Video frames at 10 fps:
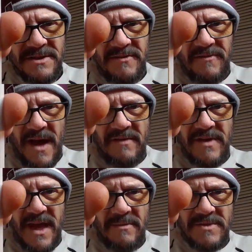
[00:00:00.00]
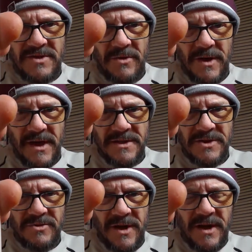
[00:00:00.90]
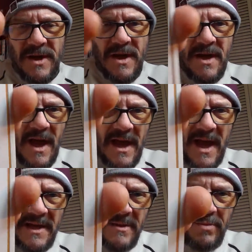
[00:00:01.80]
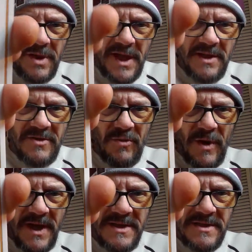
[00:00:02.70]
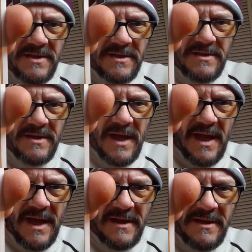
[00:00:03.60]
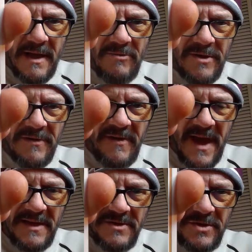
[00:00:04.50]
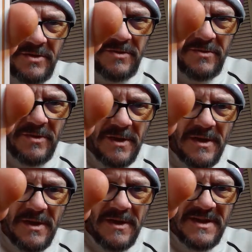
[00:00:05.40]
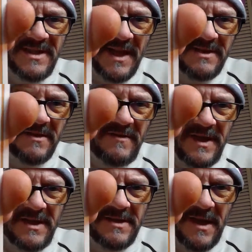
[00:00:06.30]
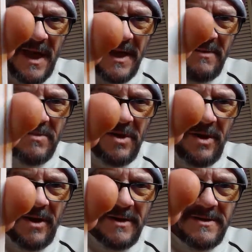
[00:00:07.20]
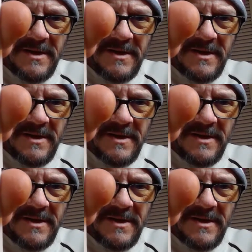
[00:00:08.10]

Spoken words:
5 games during his streak. I had the plate twice, and I would have had 2 sets of these lineup cards.